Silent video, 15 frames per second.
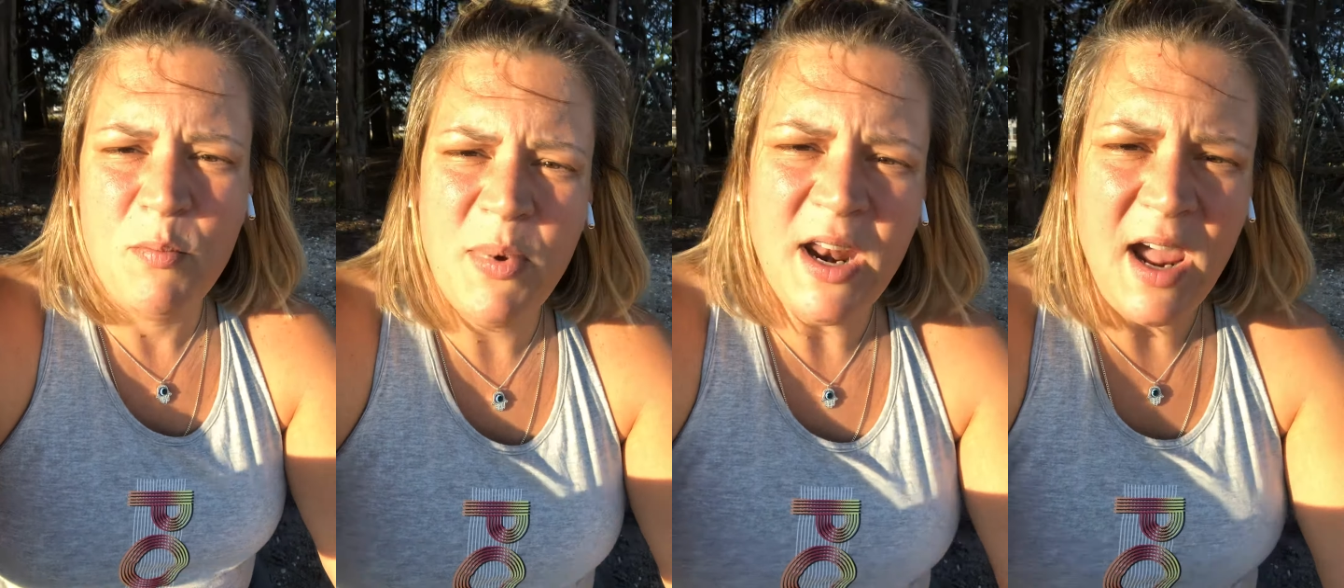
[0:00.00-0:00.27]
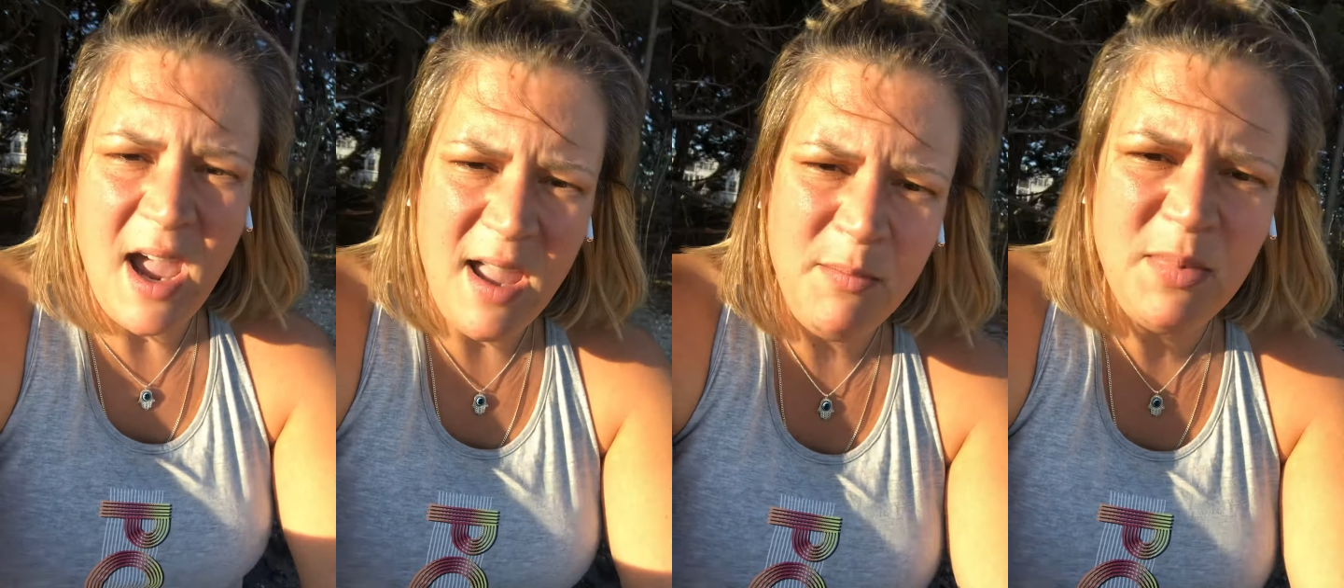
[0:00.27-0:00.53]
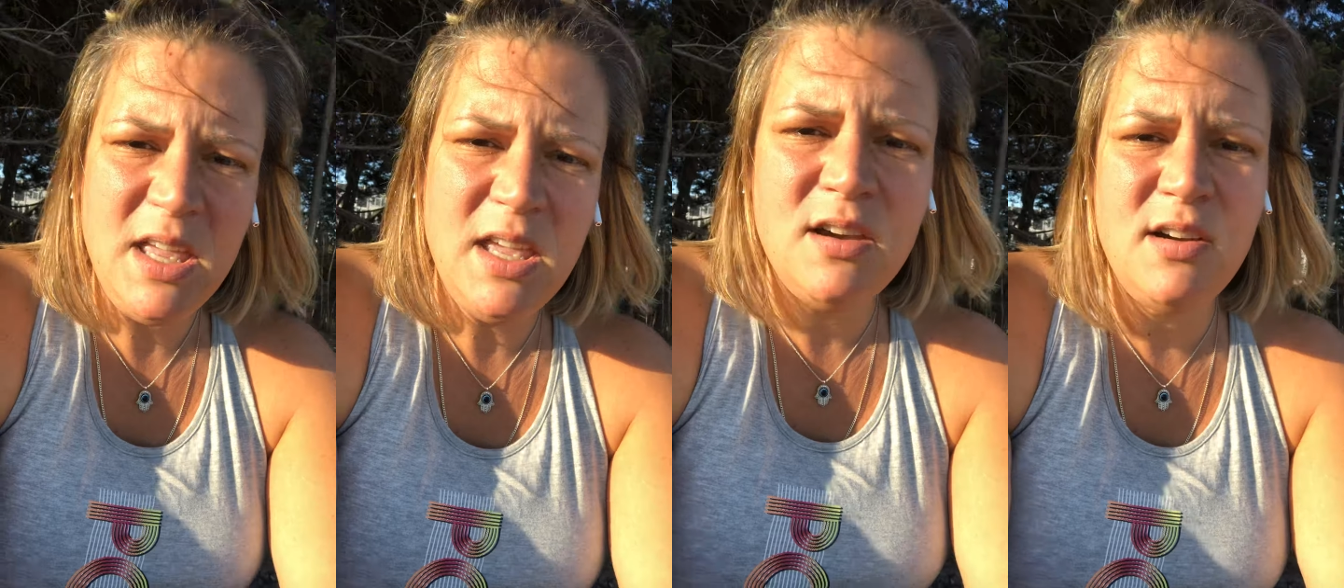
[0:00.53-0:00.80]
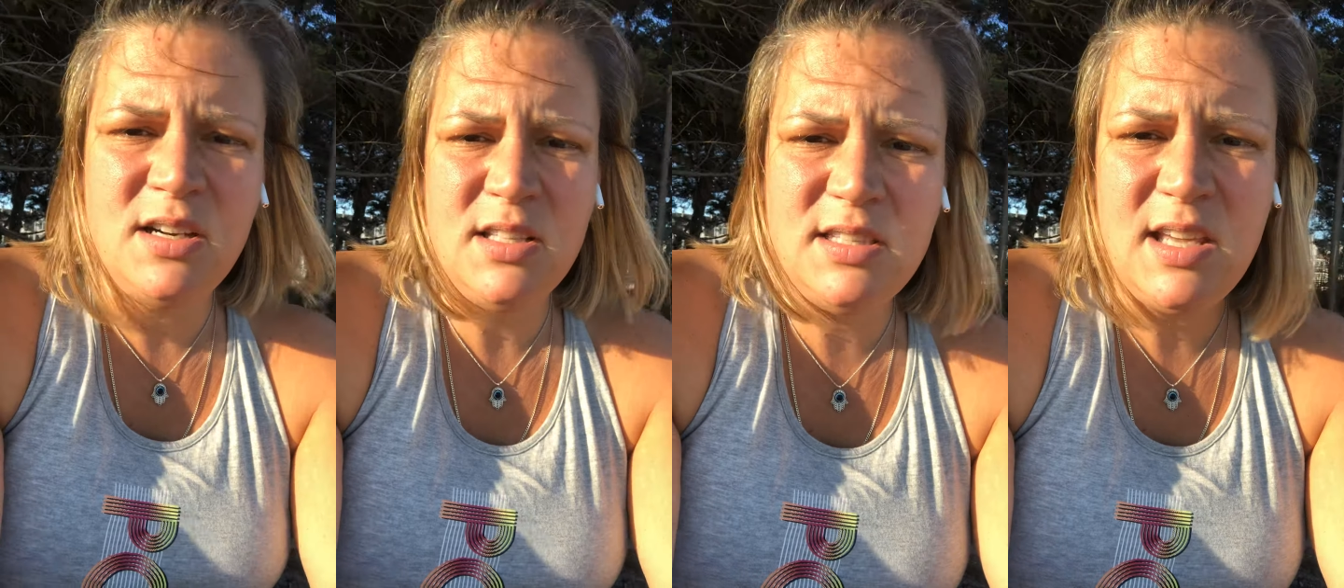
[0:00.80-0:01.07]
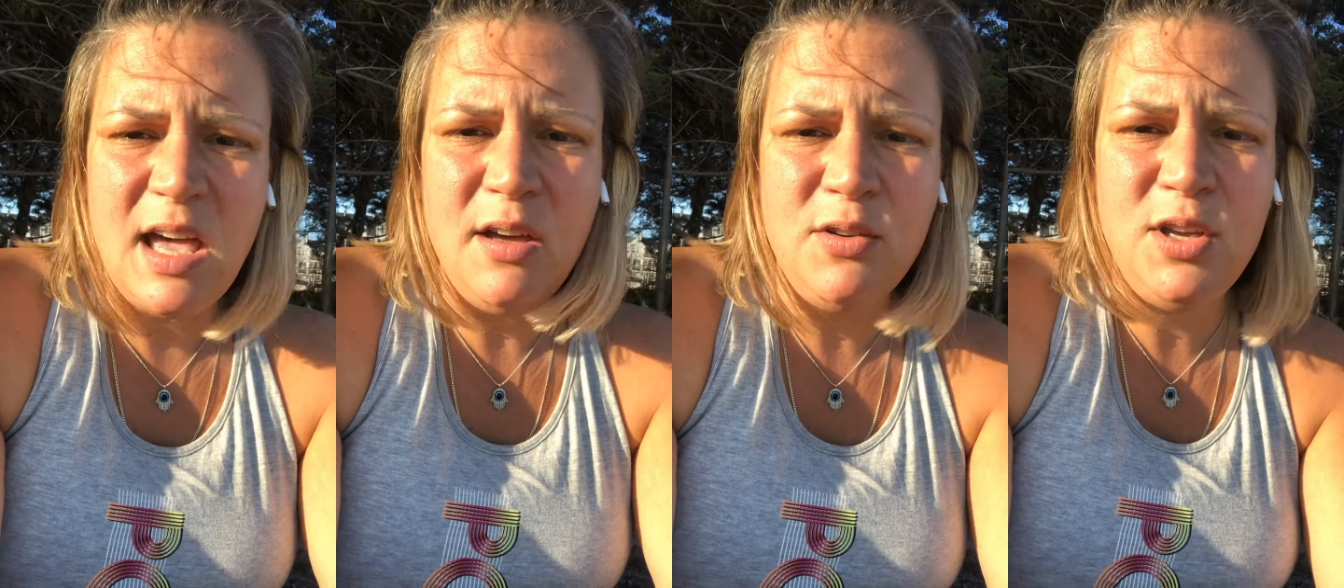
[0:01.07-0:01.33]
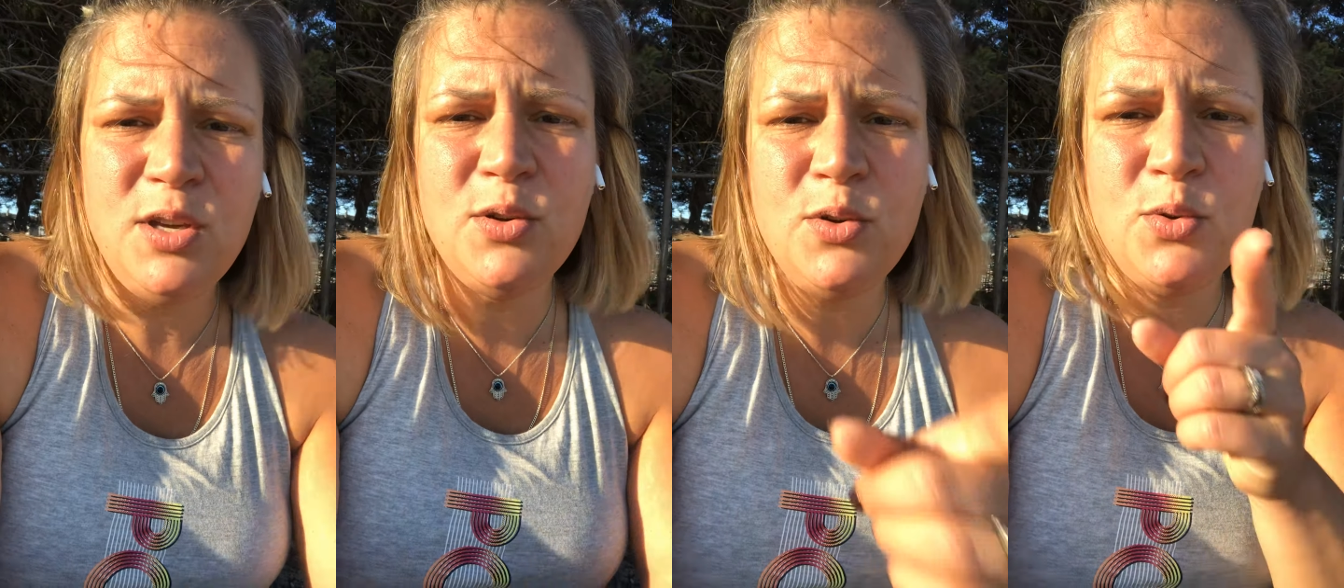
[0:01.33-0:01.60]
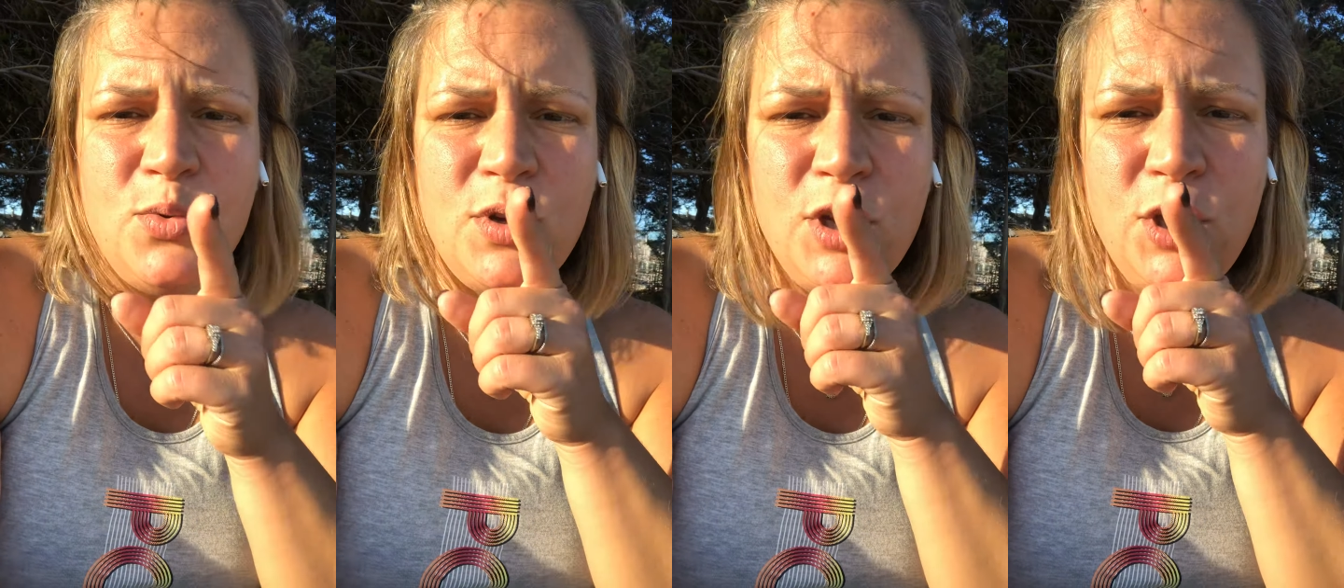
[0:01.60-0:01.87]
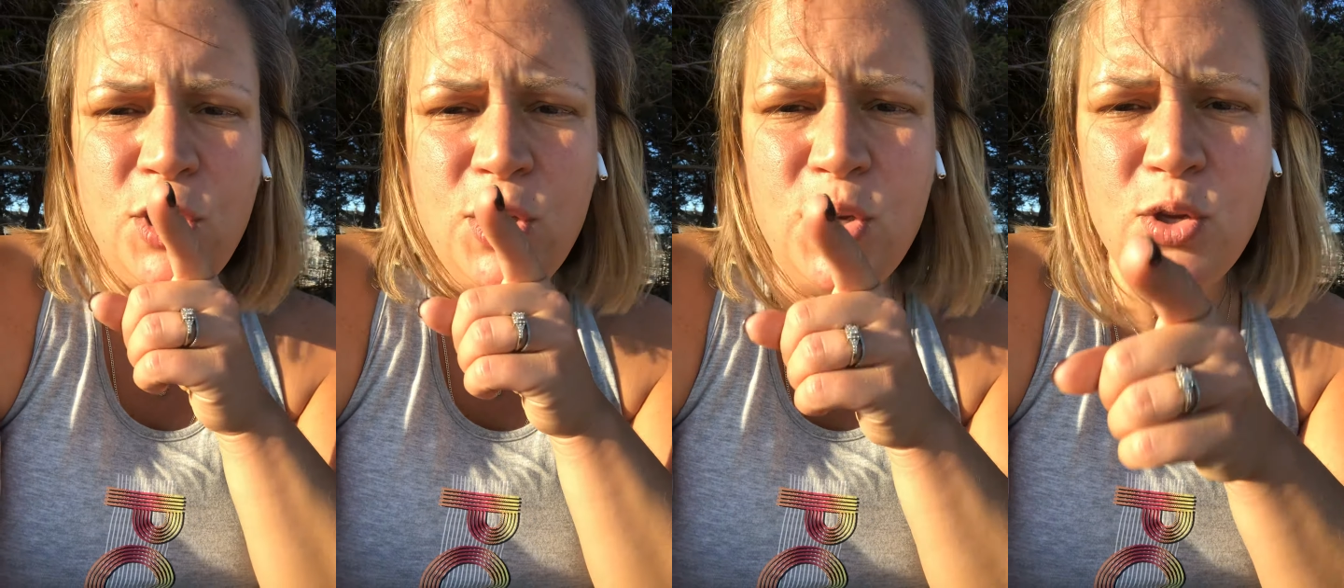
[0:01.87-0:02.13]
But I'm here to tell you,
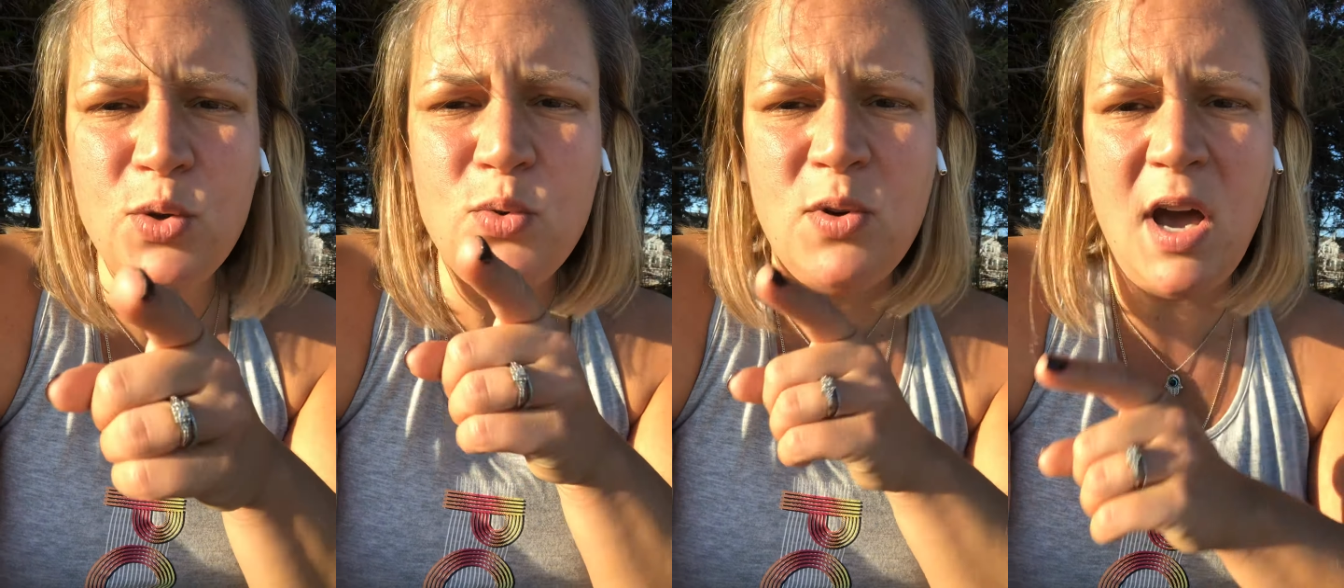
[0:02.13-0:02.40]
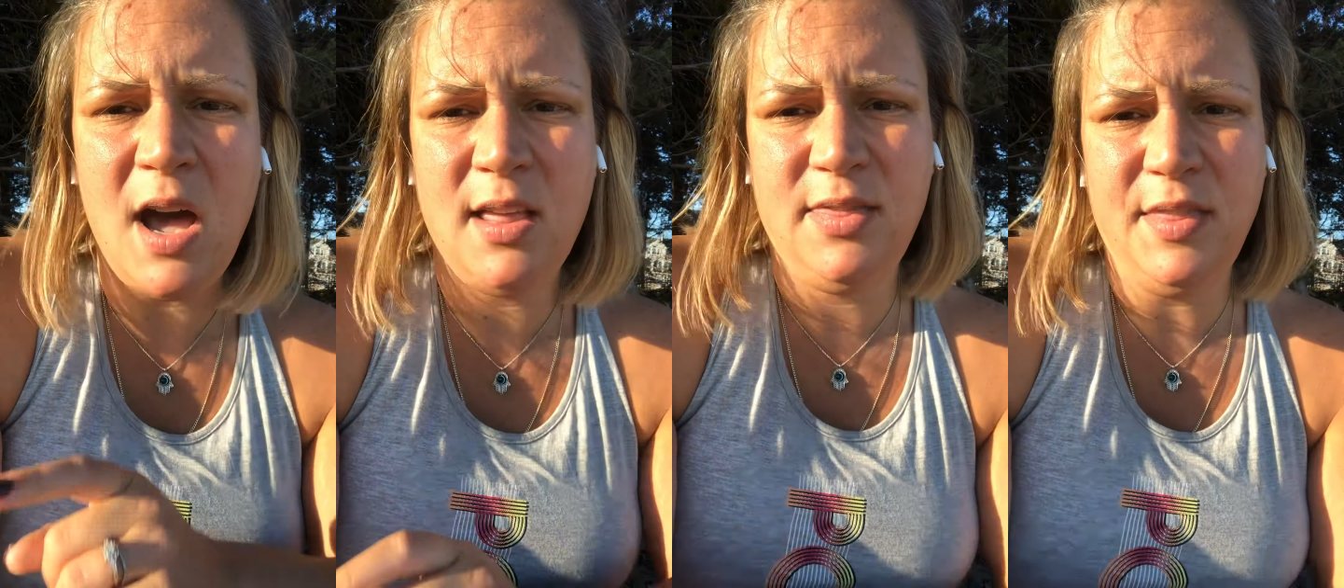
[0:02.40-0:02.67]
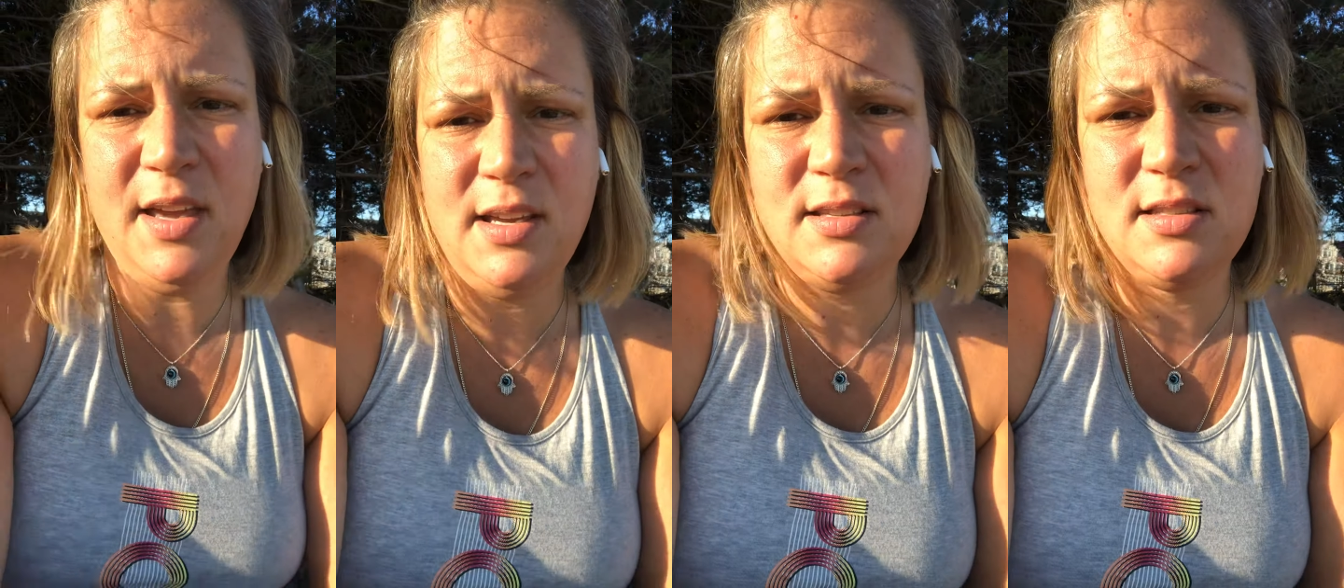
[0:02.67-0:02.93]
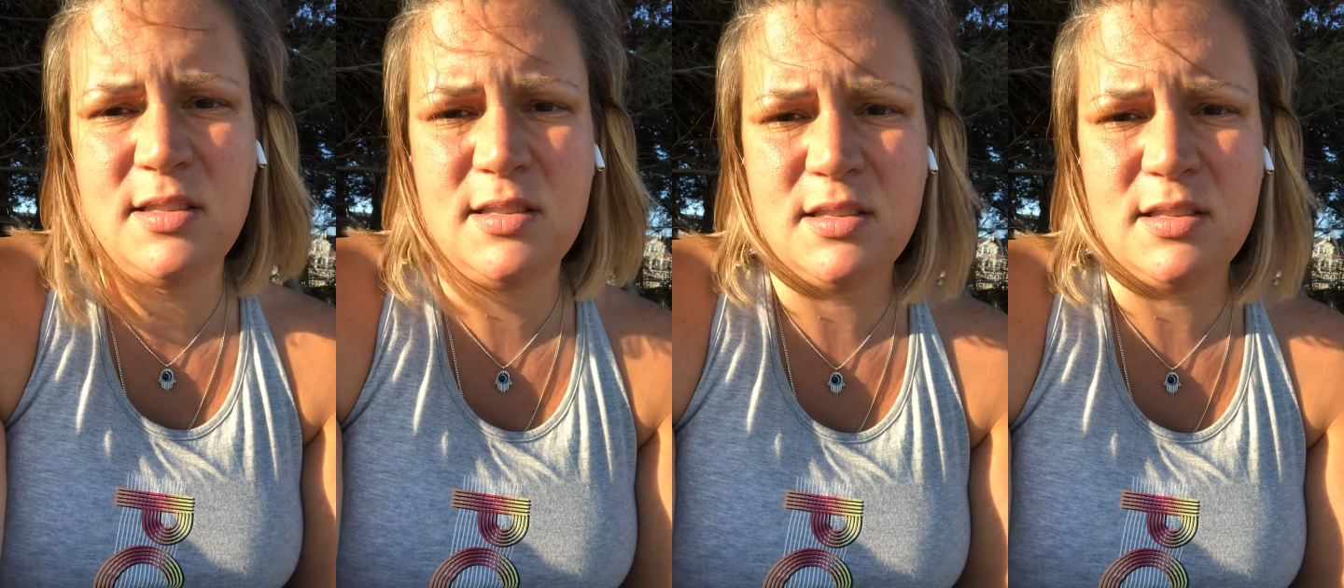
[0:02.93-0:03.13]
you got this.